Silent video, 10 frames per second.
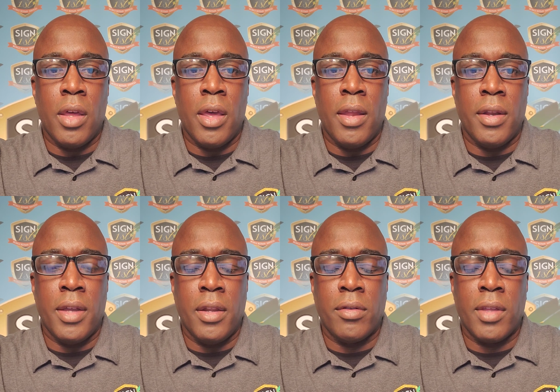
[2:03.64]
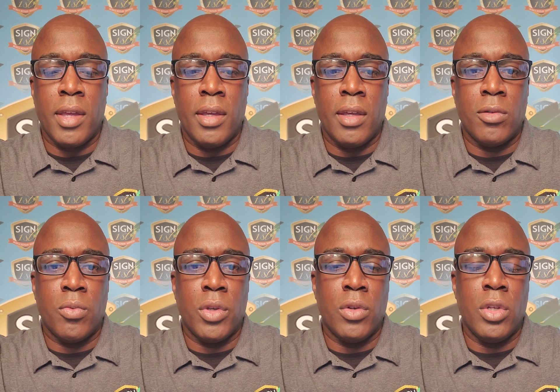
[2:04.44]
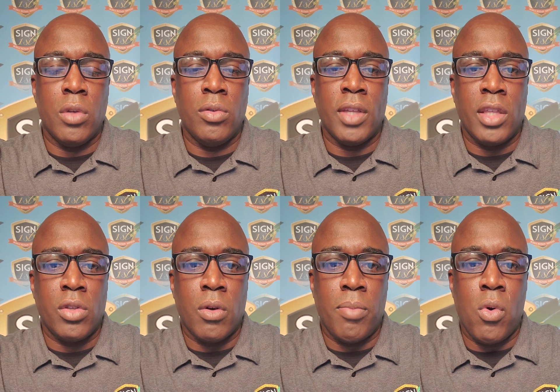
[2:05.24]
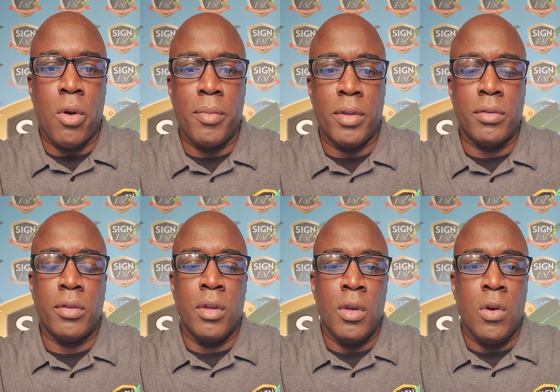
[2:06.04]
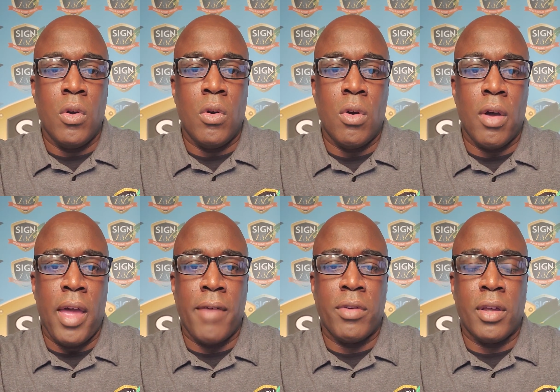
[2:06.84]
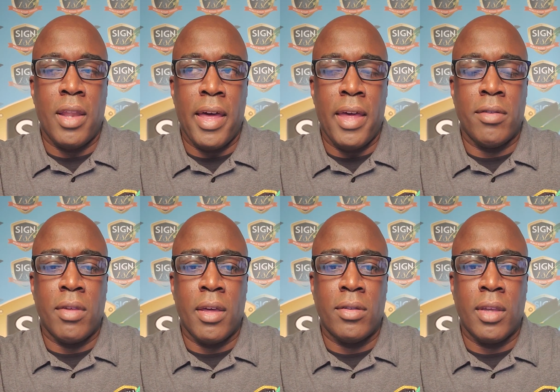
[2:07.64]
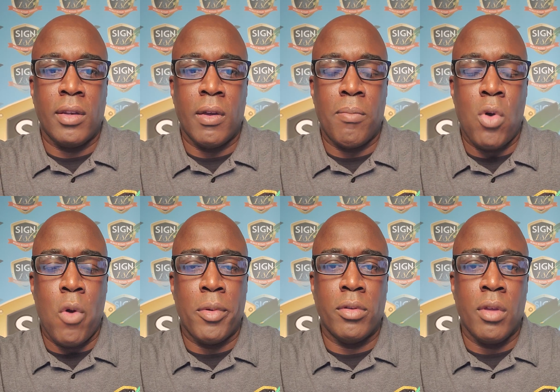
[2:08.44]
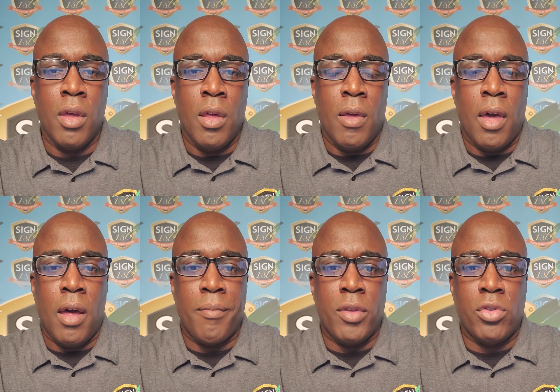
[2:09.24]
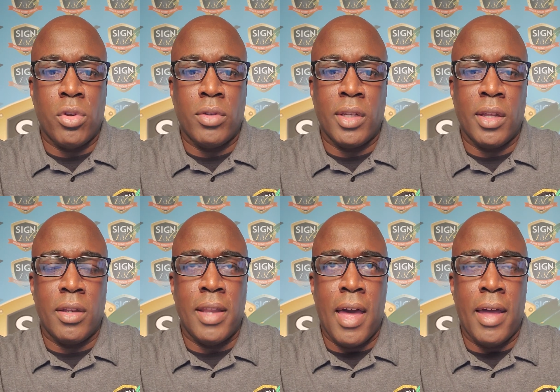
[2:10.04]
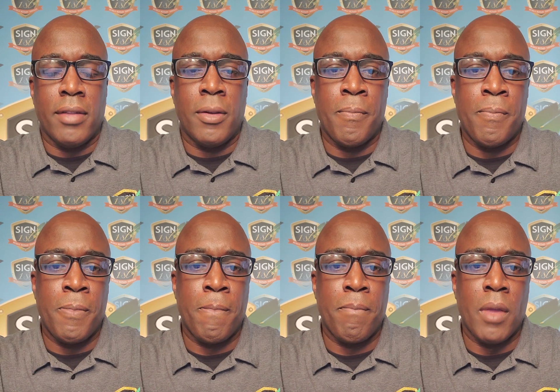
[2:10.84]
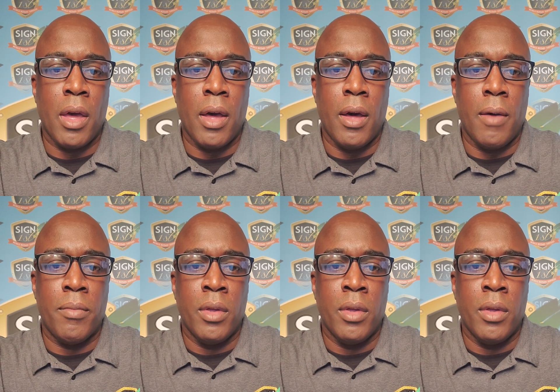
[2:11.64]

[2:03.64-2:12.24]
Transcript: and another thing is when you do set your appointments or have your clients uh, set their appointments, um, ensure that they're not uh,